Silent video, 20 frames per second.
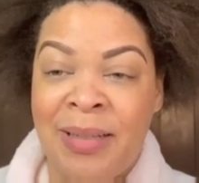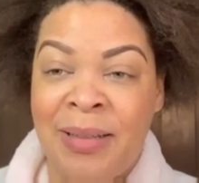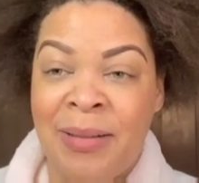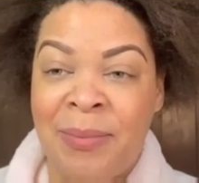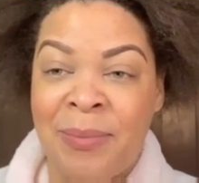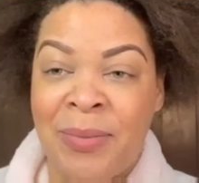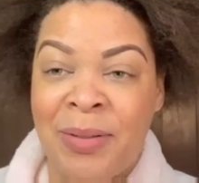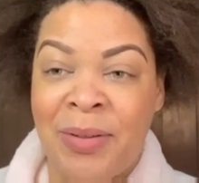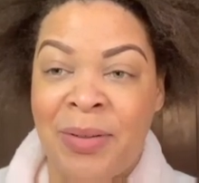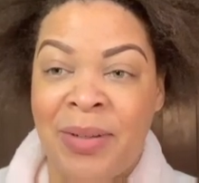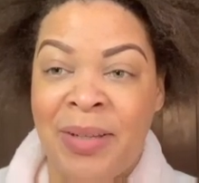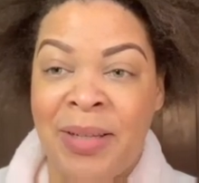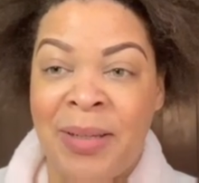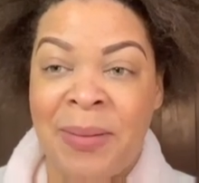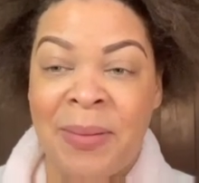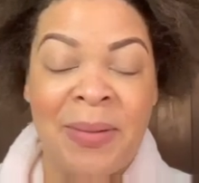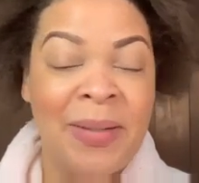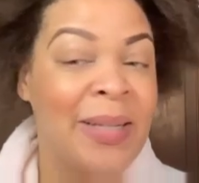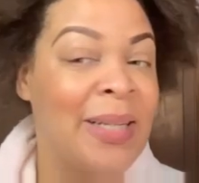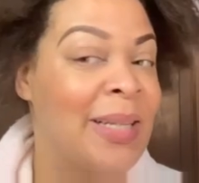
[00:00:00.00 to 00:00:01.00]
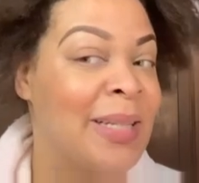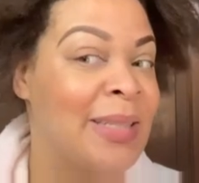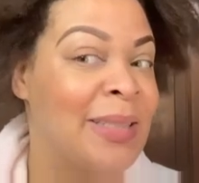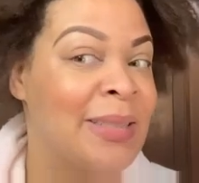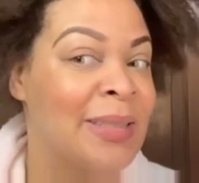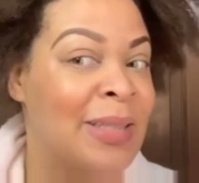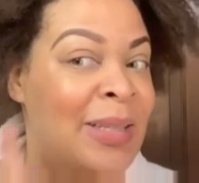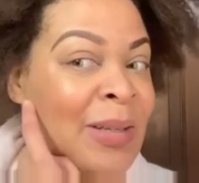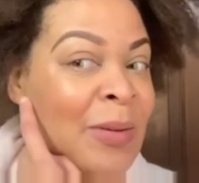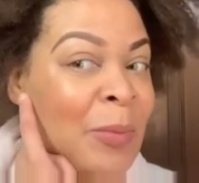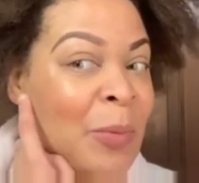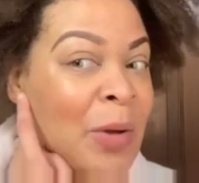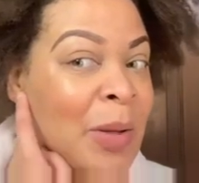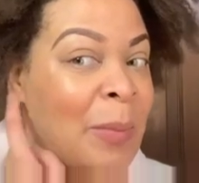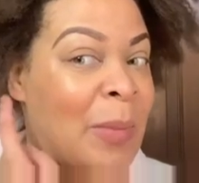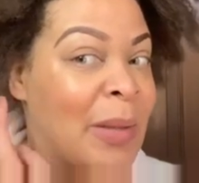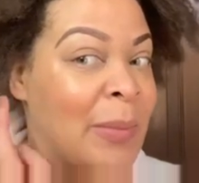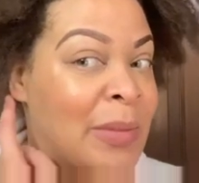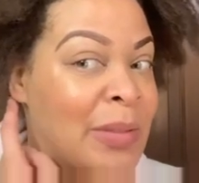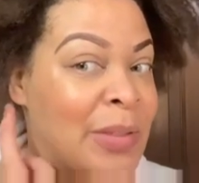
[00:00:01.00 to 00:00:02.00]
put on your earrings, one,
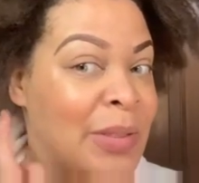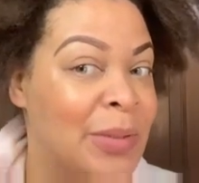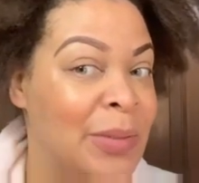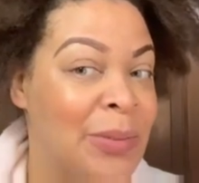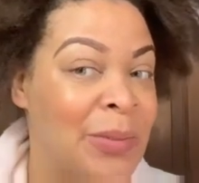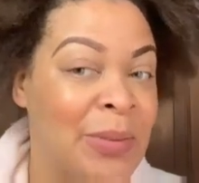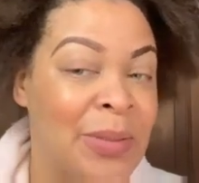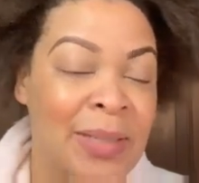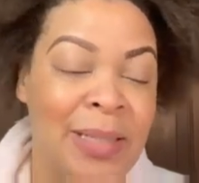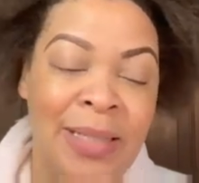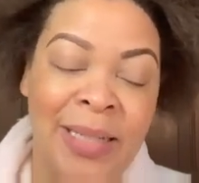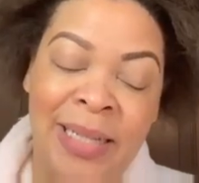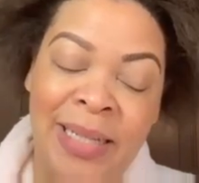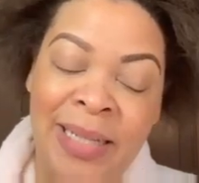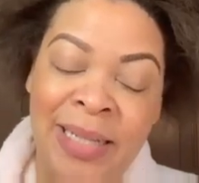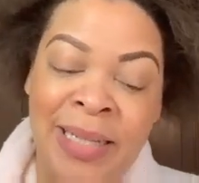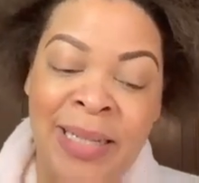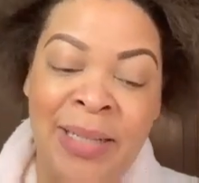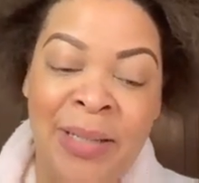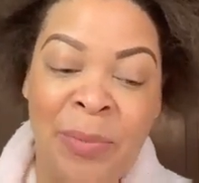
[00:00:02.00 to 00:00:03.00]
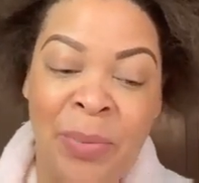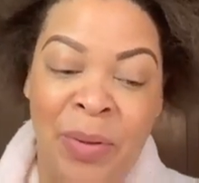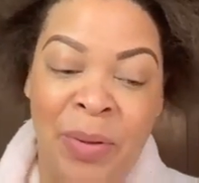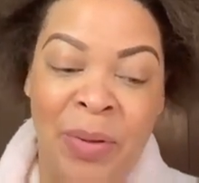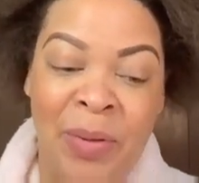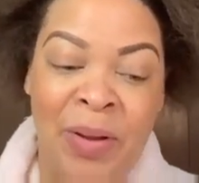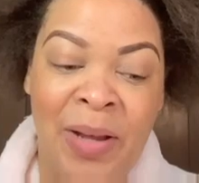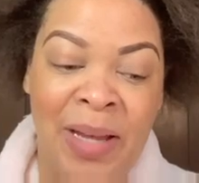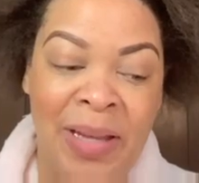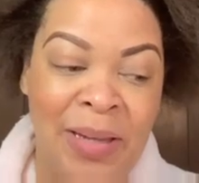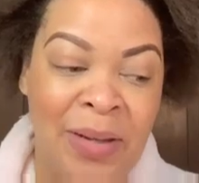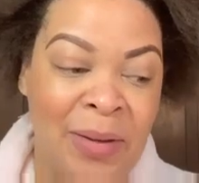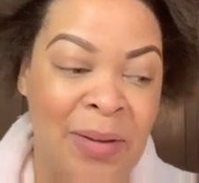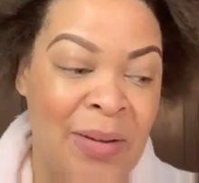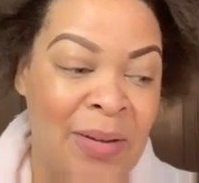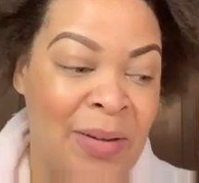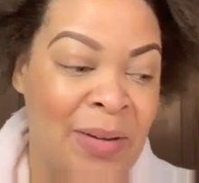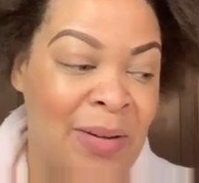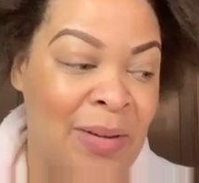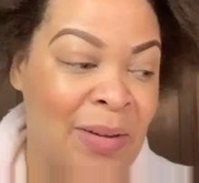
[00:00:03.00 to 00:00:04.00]
maybe two, depending on how
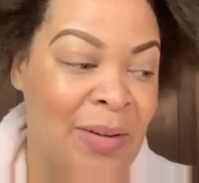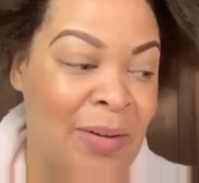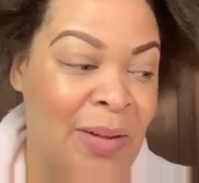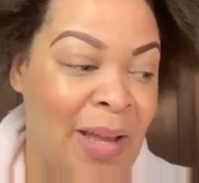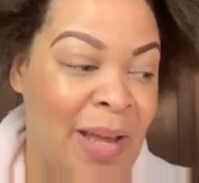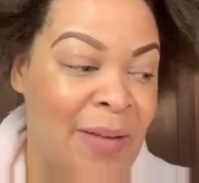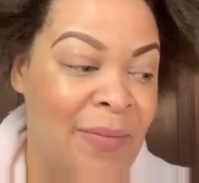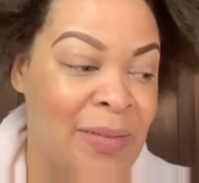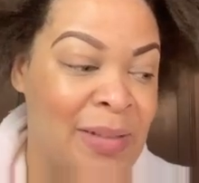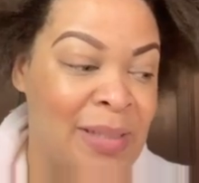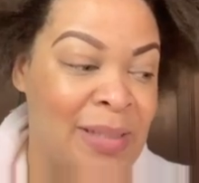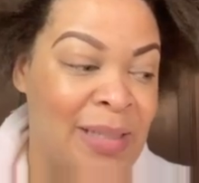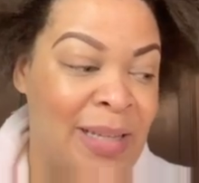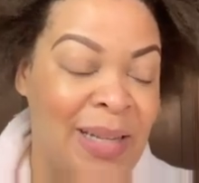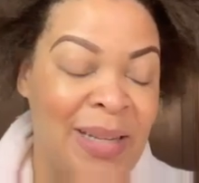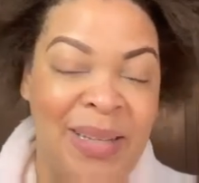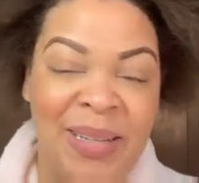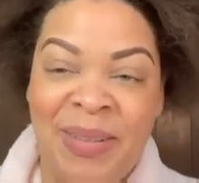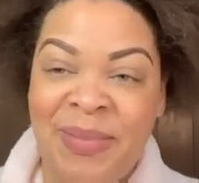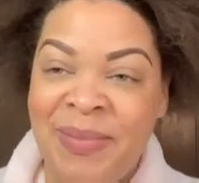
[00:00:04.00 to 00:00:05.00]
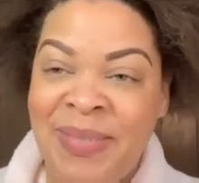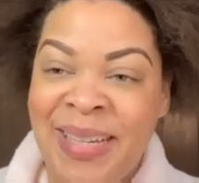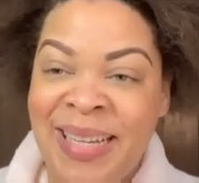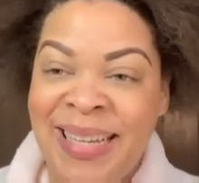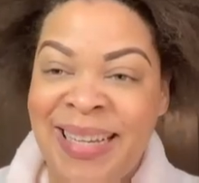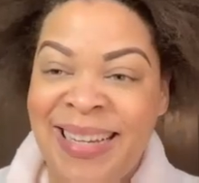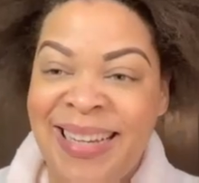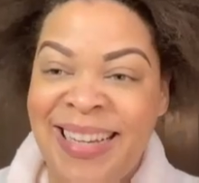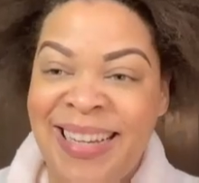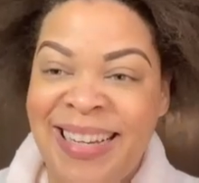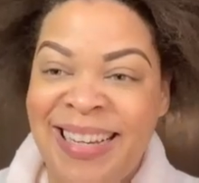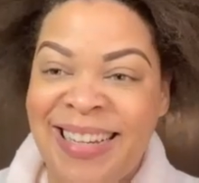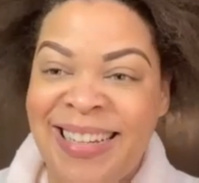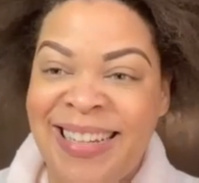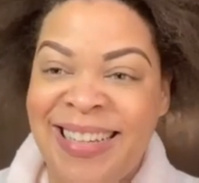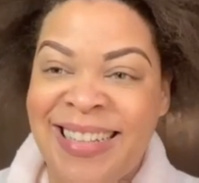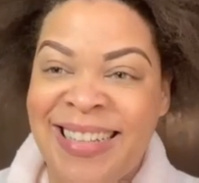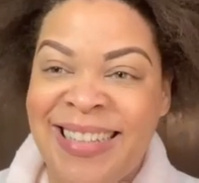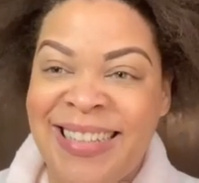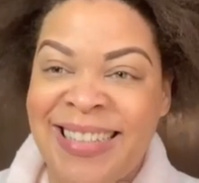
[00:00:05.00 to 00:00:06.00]
your life is set up, and
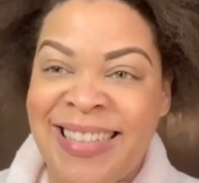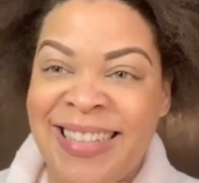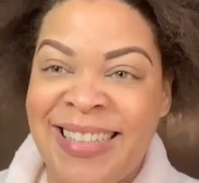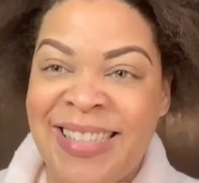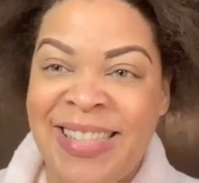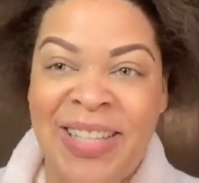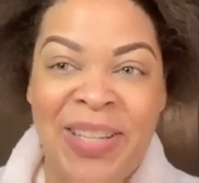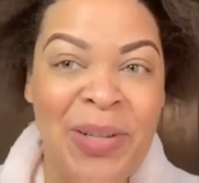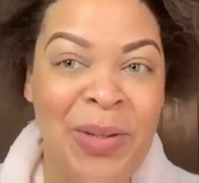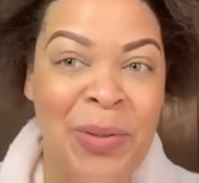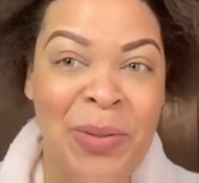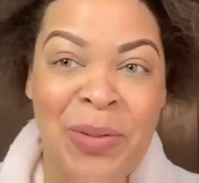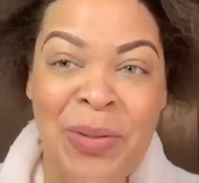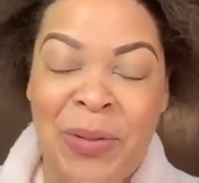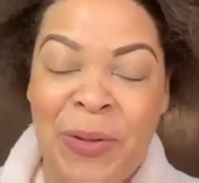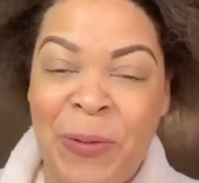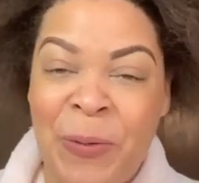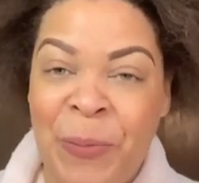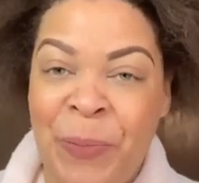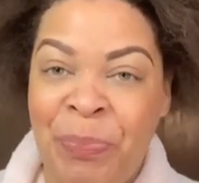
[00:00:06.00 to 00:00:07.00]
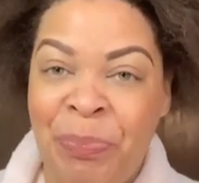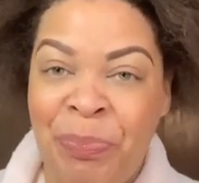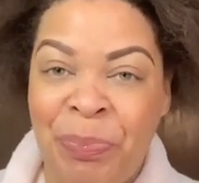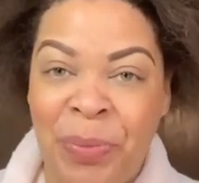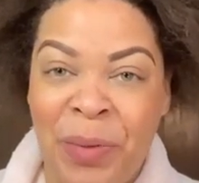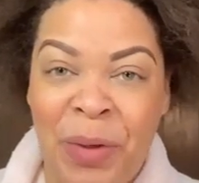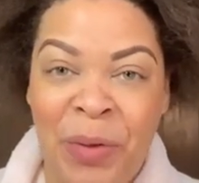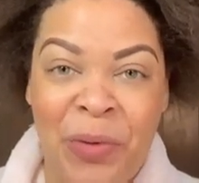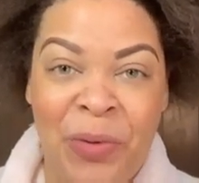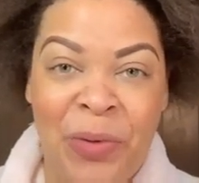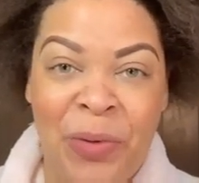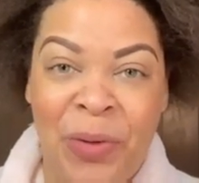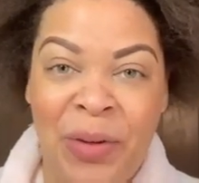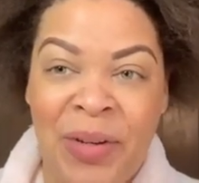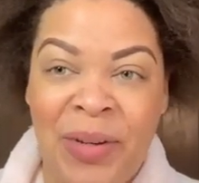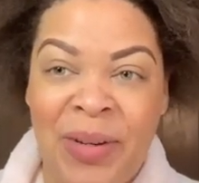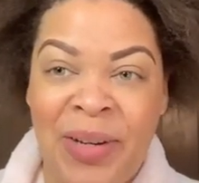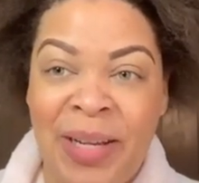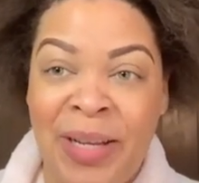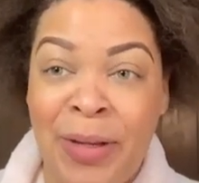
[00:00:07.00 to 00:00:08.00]
continue to enjoy
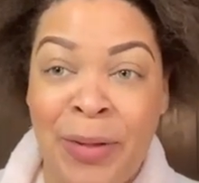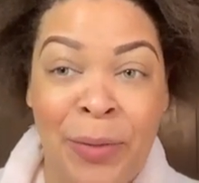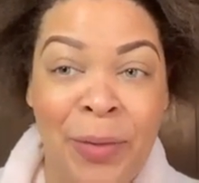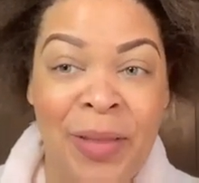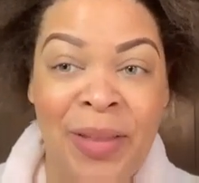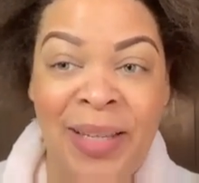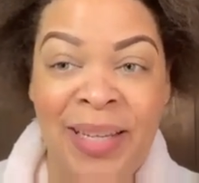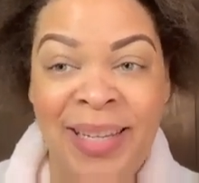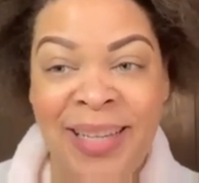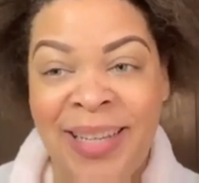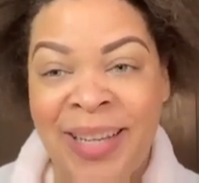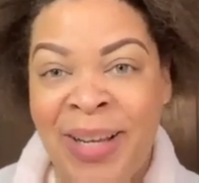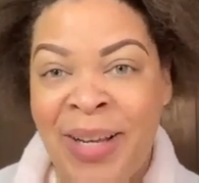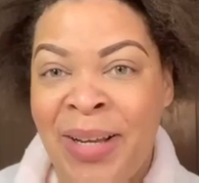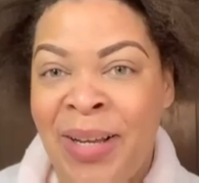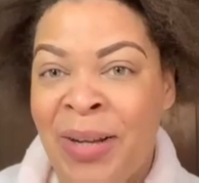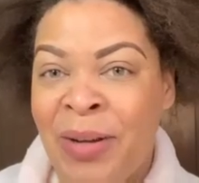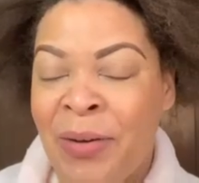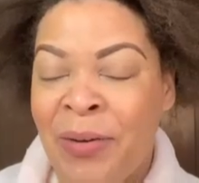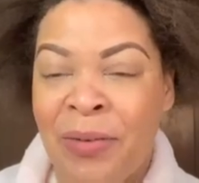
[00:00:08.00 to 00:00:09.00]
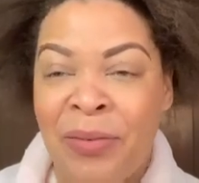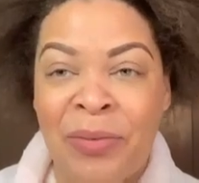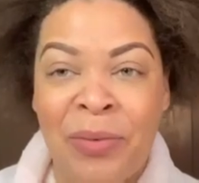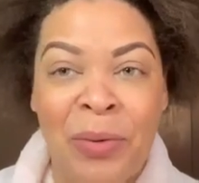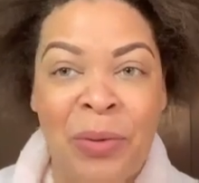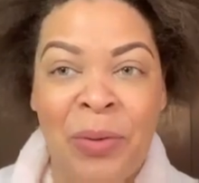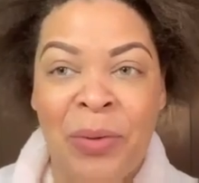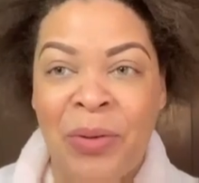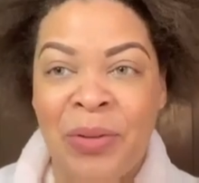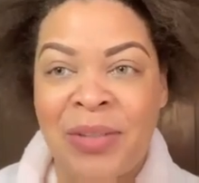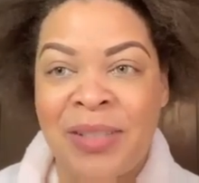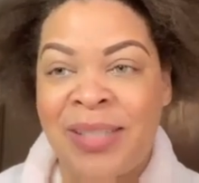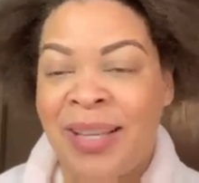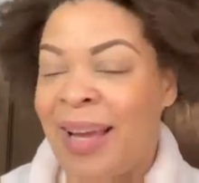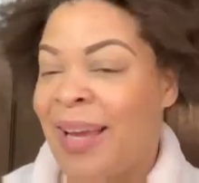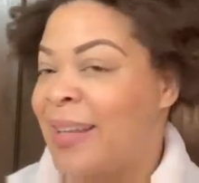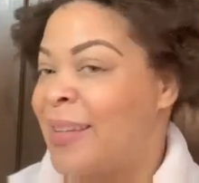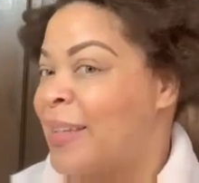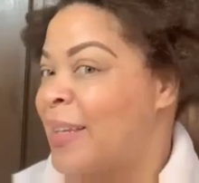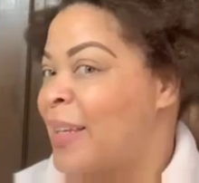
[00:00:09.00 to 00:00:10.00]
your healthy, full,
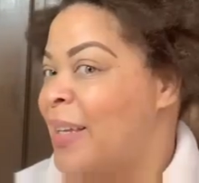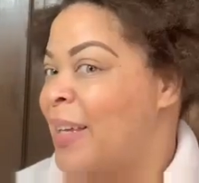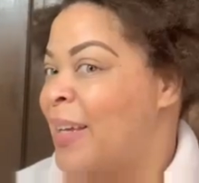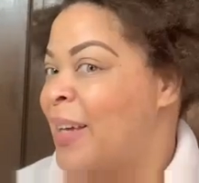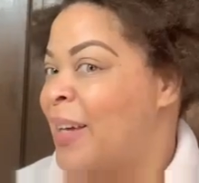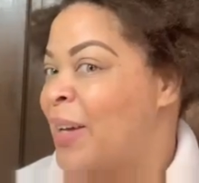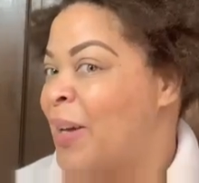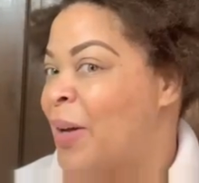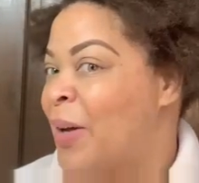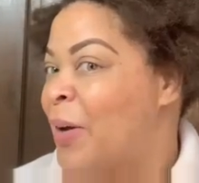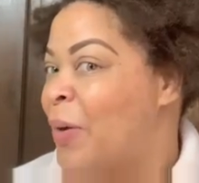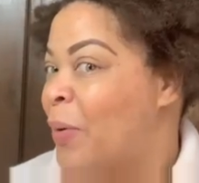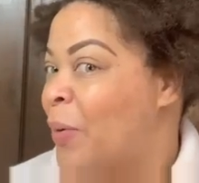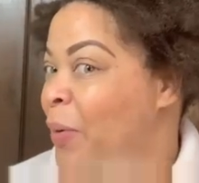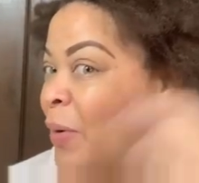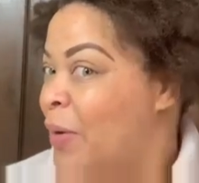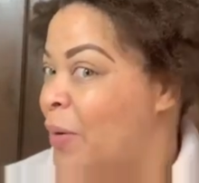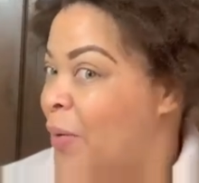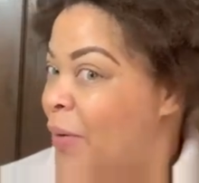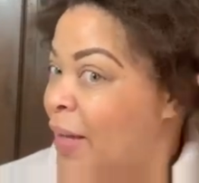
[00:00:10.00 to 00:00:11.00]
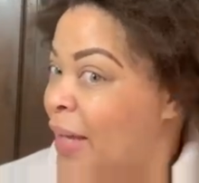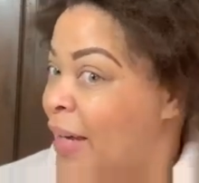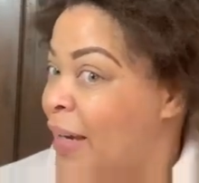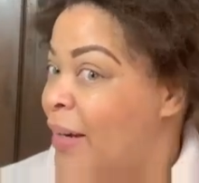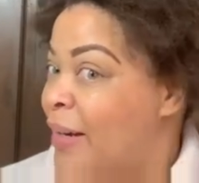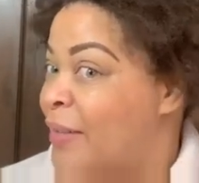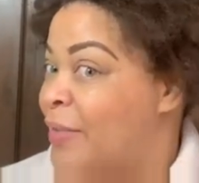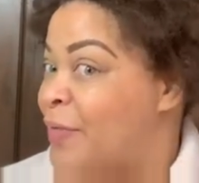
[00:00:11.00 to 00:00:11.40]
tightly coiled hair.